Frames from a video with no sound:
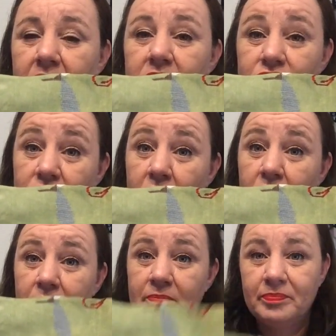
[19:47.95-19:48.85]

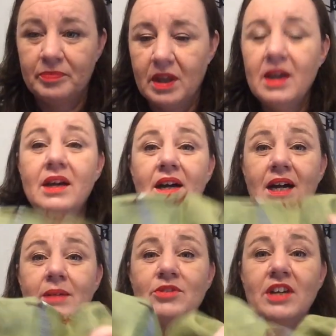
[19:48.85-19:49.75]
So,
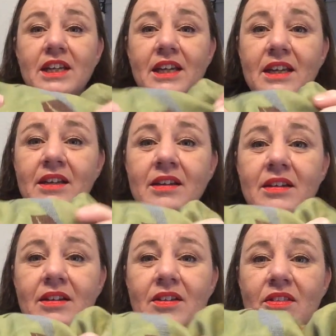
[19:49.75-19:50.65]
I'm taking
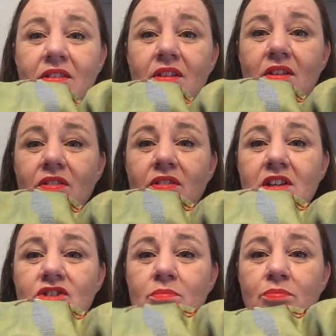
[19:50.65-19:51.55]

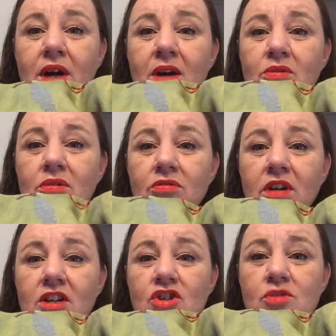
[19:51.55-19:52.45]
this brown
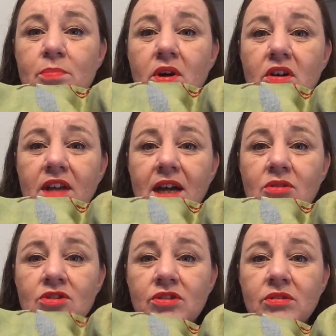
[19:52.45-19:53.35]
reddish part
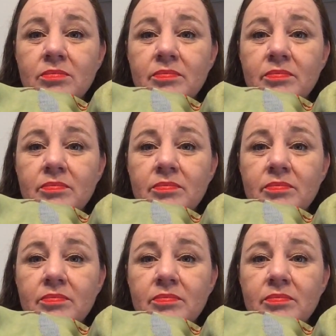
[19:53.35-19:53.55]
out